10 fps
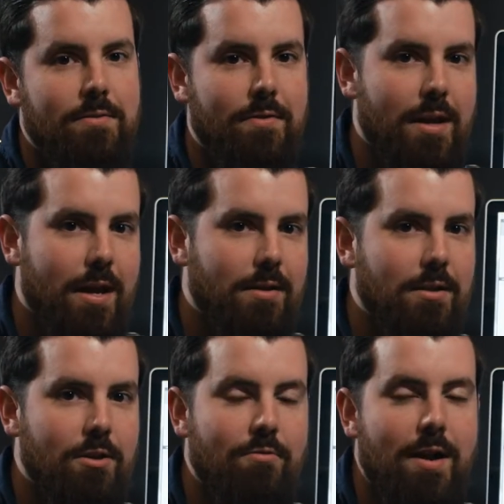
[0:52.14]
of
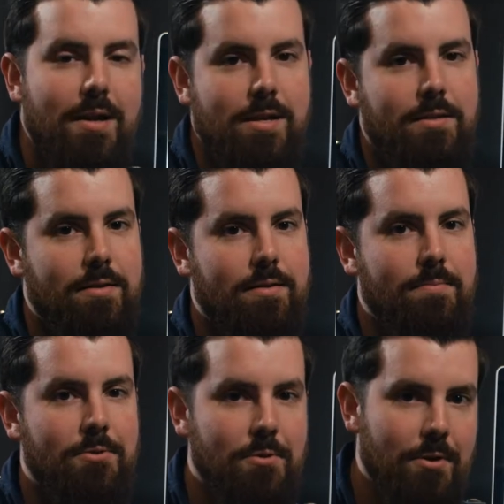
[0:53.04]
connecting your RedNet
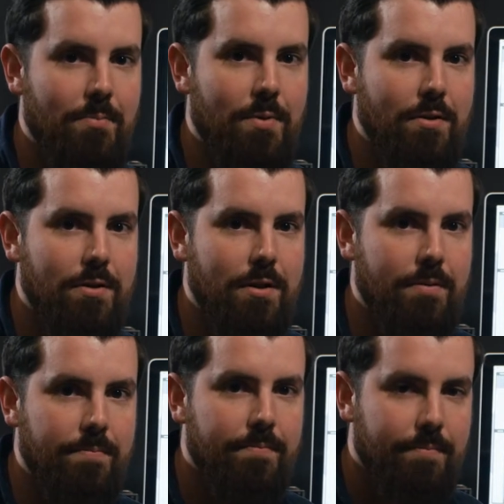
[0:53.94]
system to a computer.
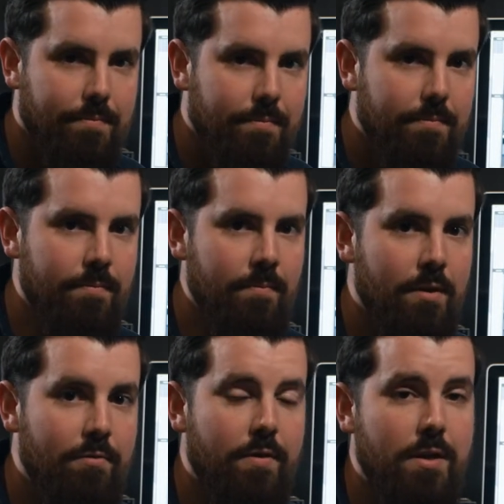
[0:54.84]

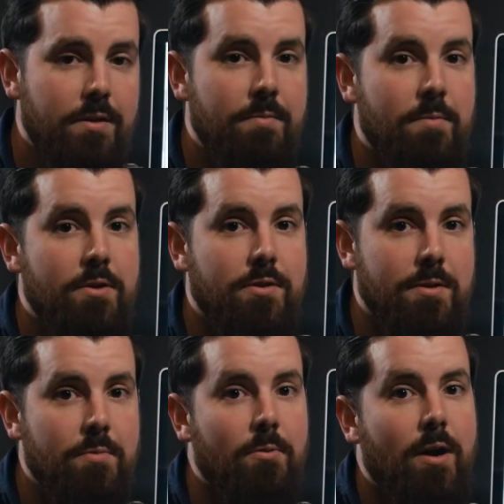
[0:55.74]
The first and most
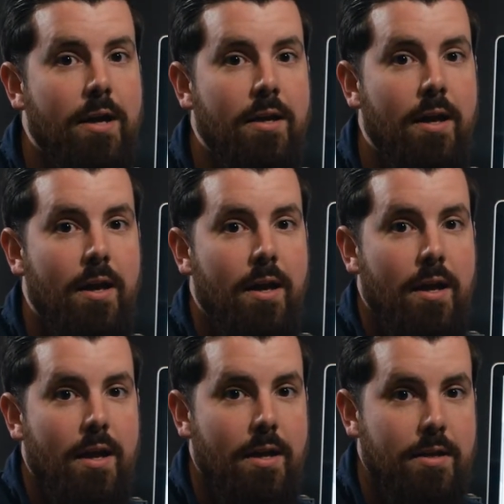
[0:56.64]
simple way
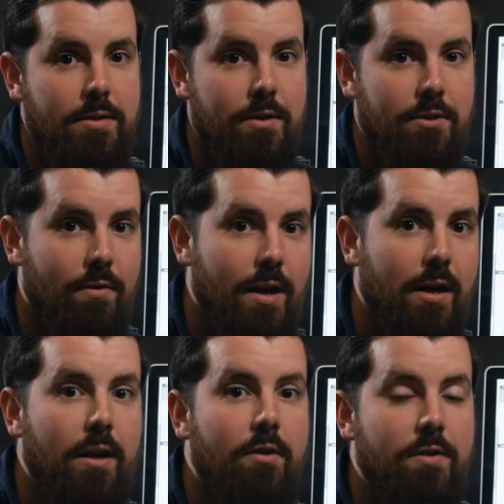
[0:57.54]
is
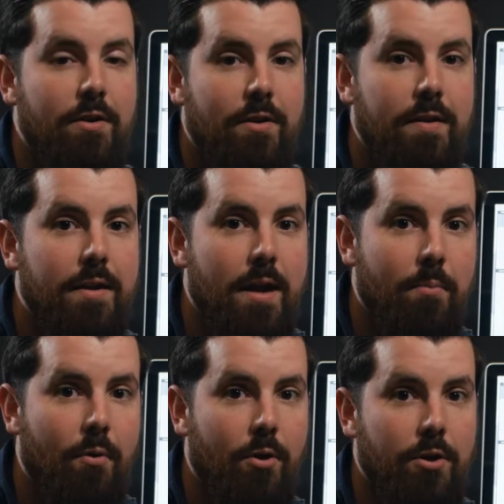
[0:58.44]
directly over your Ethernet
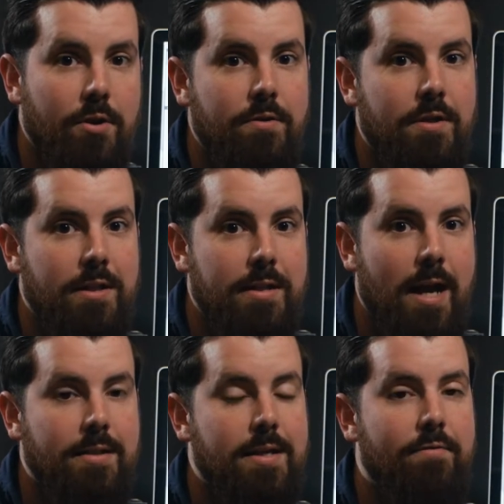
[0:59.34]
port using the
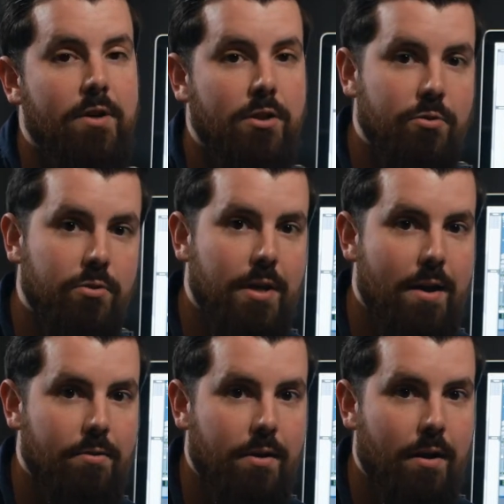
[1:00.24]
Dante virtual
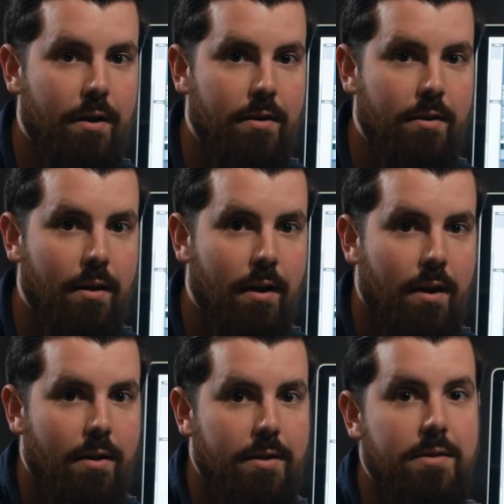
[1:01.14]
sound card.
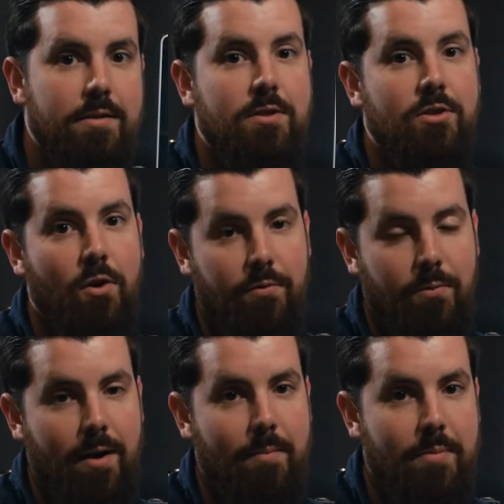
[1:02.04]
This is a
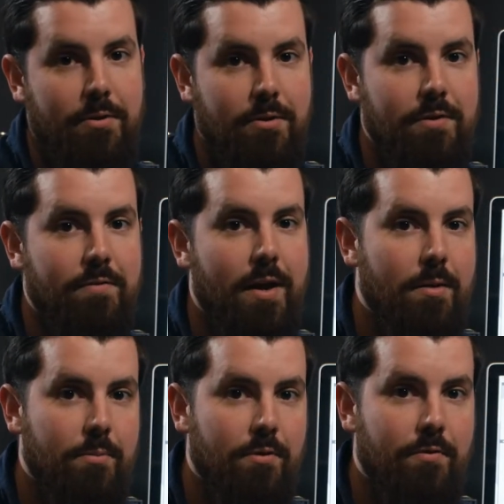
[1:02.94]
software build
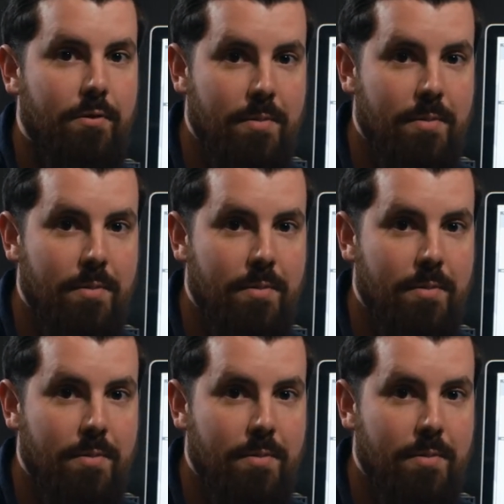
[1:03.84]
available from